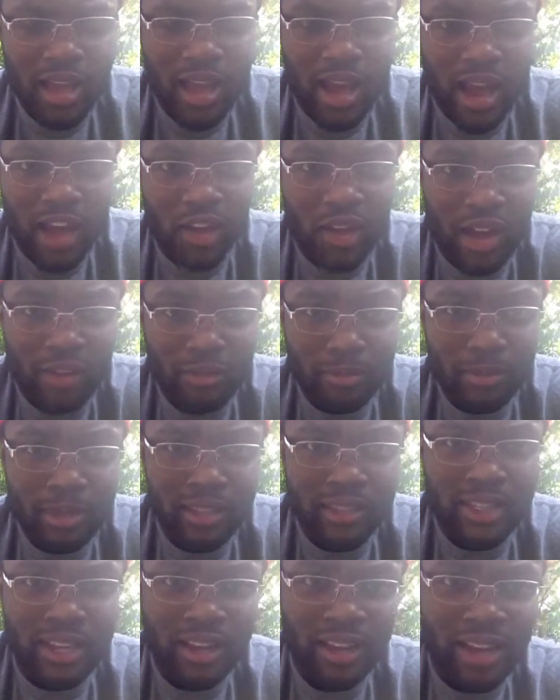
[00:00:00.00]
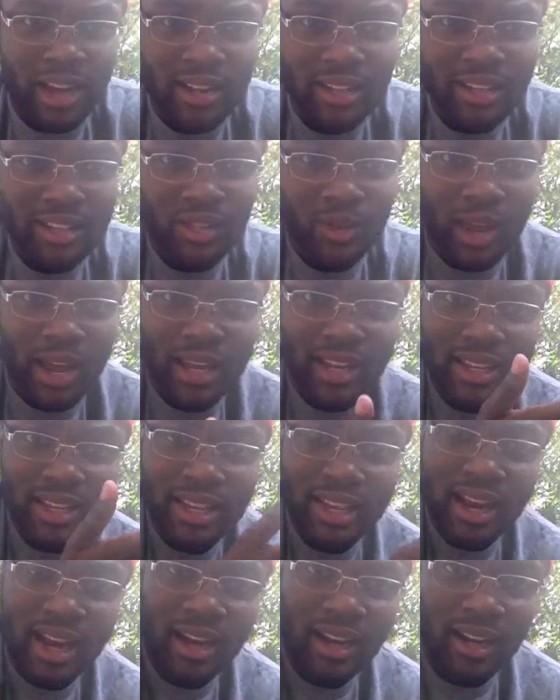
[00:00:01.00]
I don't have a military ID? So I had to
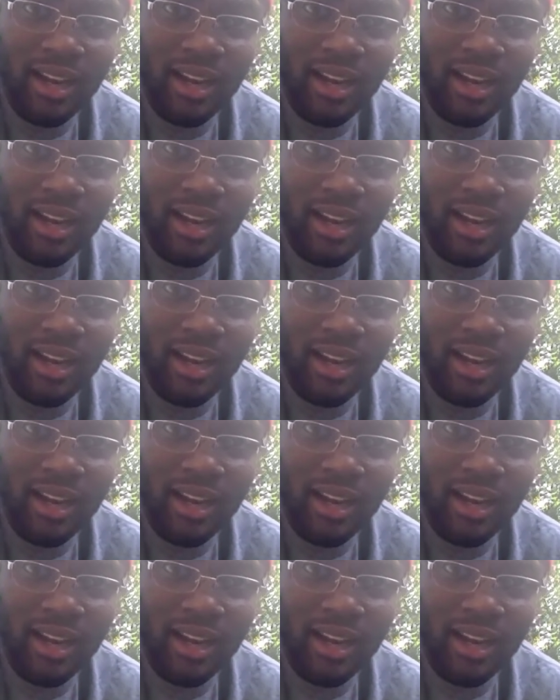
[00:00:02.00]
get out of